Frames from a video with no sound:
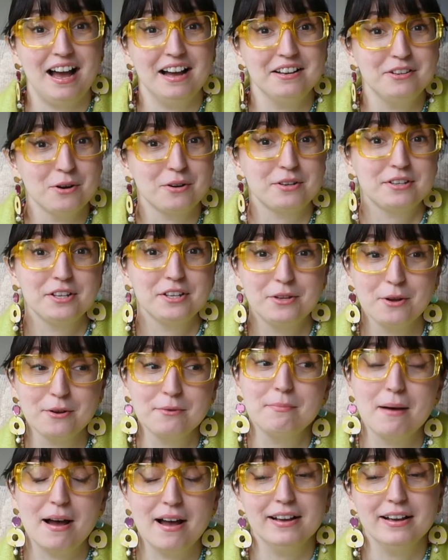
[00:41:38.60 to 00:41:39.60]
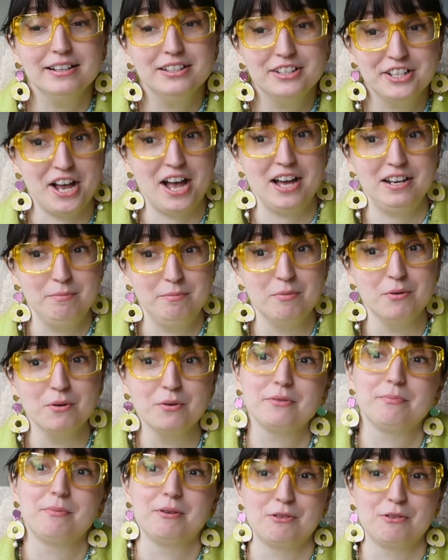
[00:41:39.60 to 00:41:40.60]
Doxy, don't buy sad
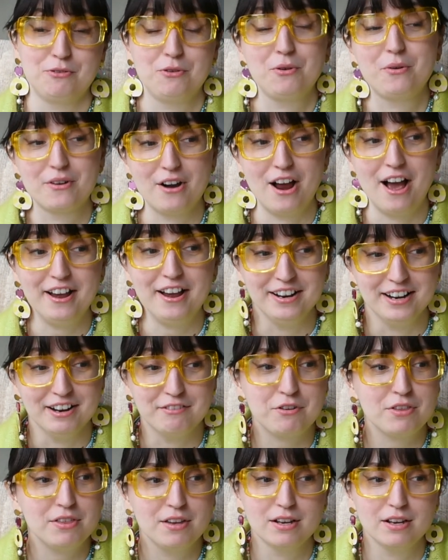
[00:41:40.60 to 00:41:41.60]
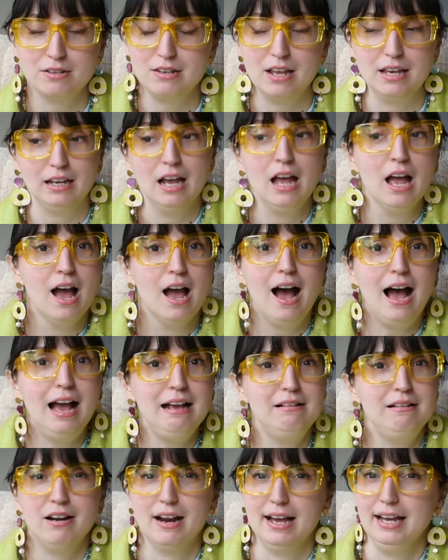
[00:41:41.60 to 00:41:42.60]
books because you cry and everything. I'm like,
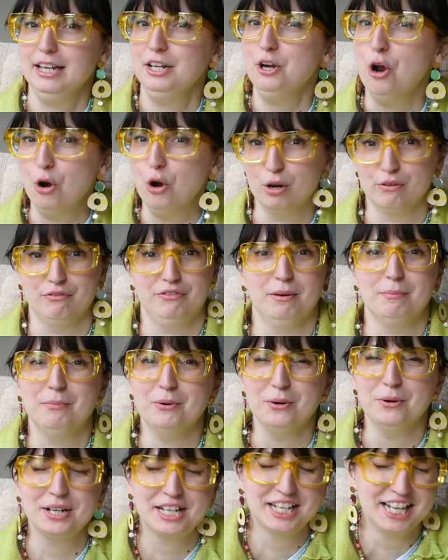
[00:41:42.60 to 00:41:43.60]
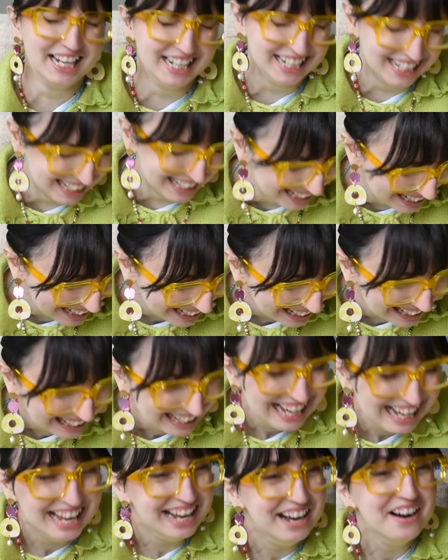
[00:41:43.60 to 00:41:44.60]
I cry in all of the books.
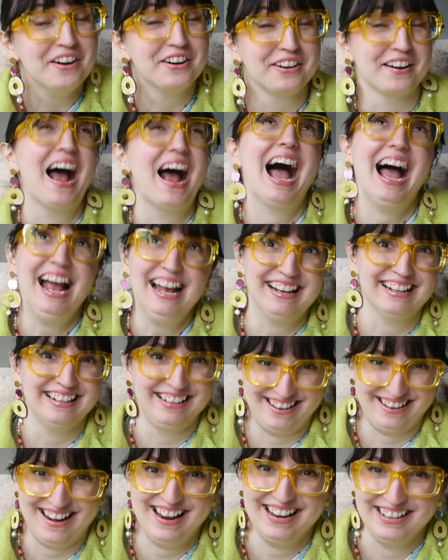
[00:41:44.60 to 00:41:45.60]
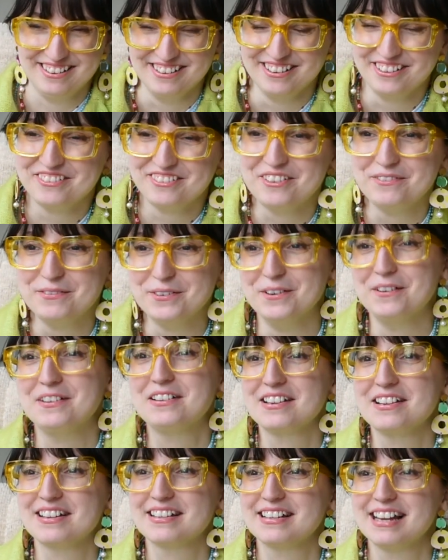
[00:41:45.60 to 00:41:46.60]
Or I can cry in all of the
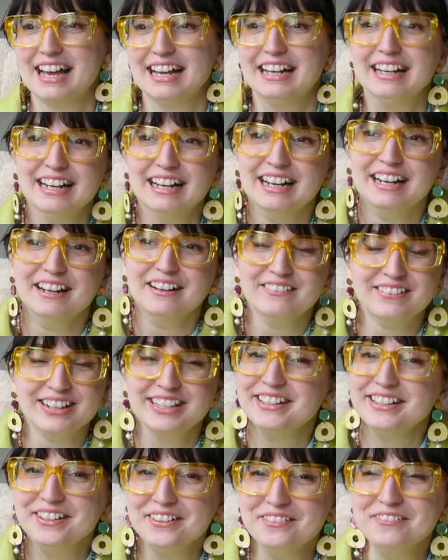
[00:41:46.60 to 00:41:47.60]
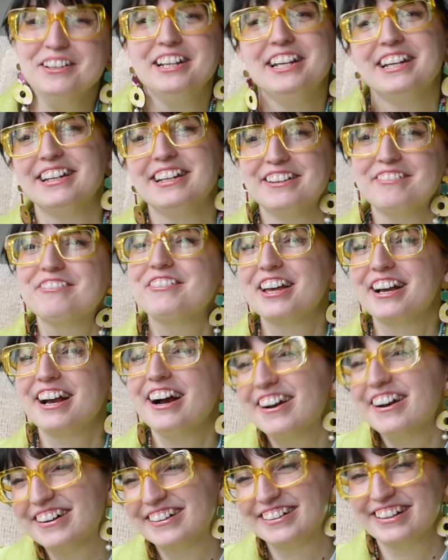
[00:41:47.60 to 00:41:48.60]
books. And like, what do you mean? If the
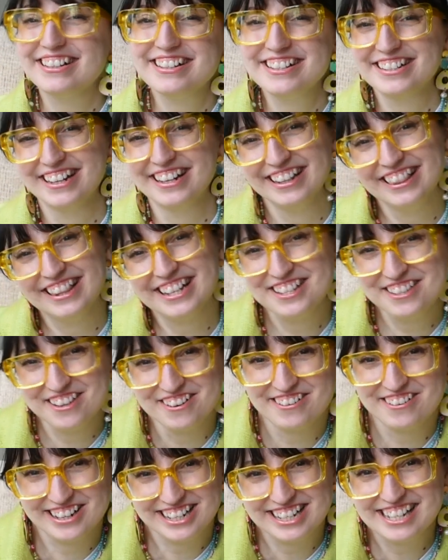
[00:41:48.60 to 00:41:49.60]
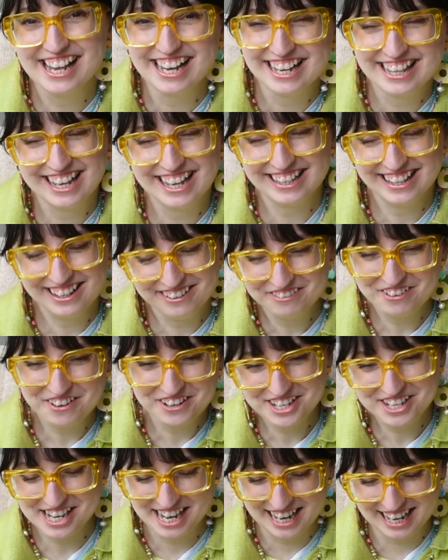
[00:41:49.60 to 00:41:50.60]
characters and the story is like that, of
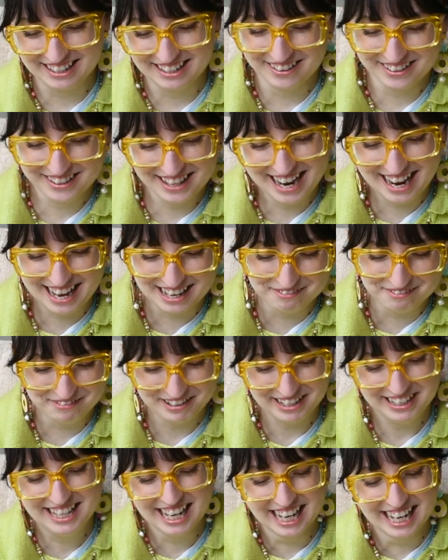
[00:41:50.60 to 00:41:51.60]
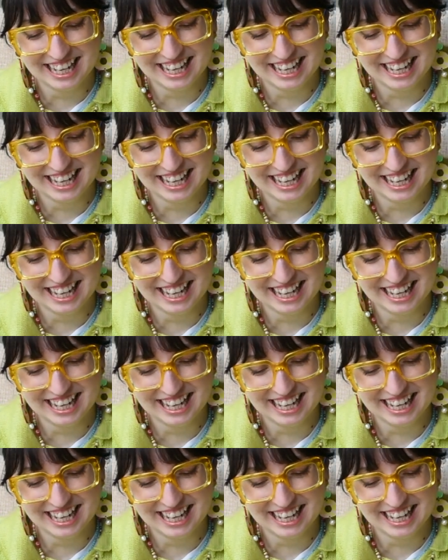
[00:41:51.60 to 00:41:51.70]
course I cannot help it.